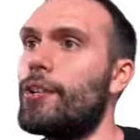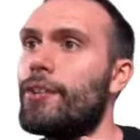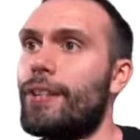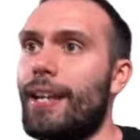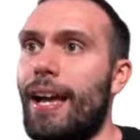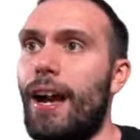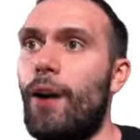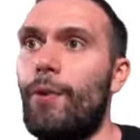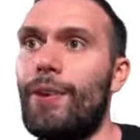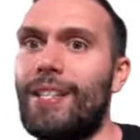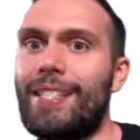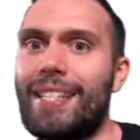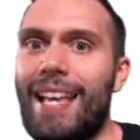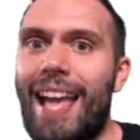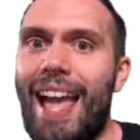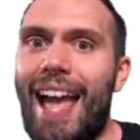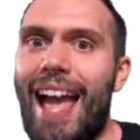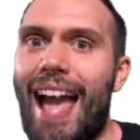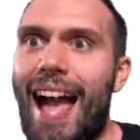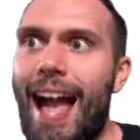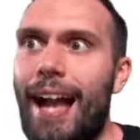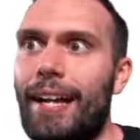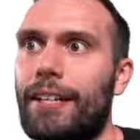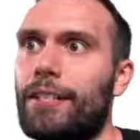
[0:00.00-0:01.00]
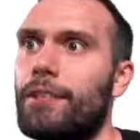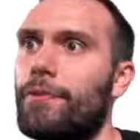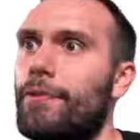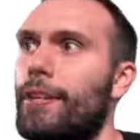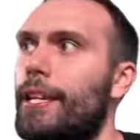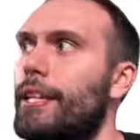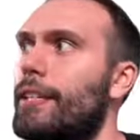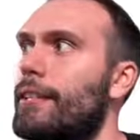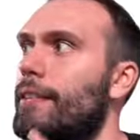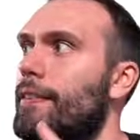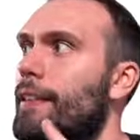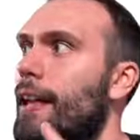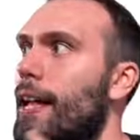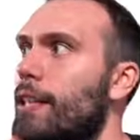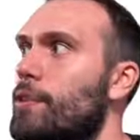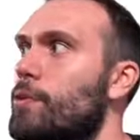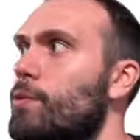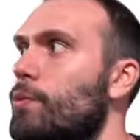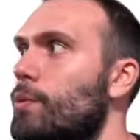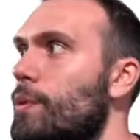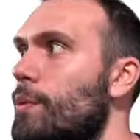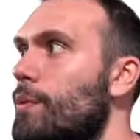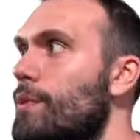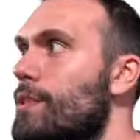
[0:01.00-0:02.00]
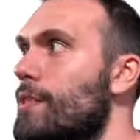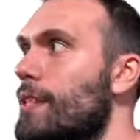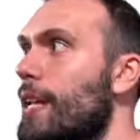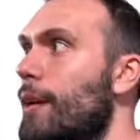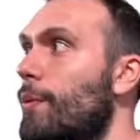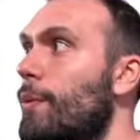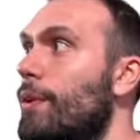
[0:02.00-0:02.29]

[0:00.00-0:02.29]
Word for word: Now it's activated. That's what we would say,